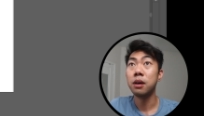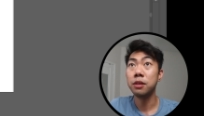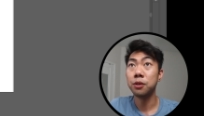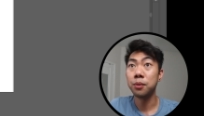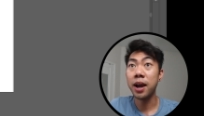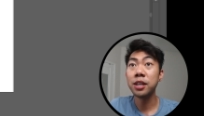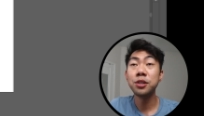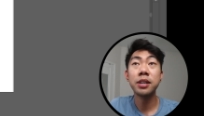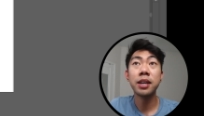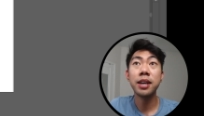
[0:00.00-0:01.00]
On the
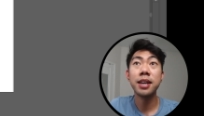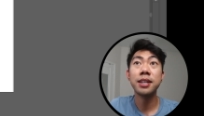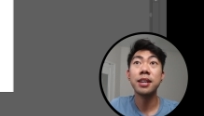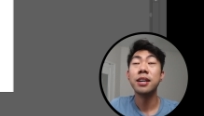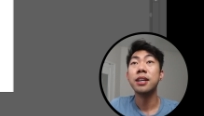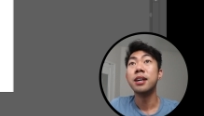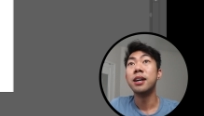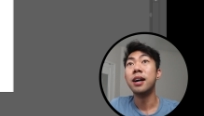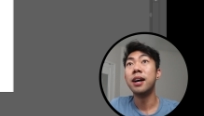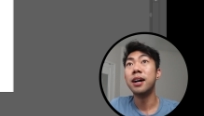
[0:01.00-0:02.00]
right, you can,
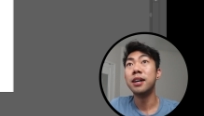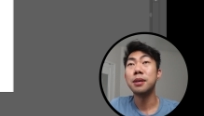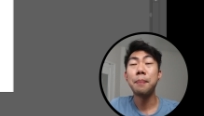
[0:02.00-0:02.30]
uh,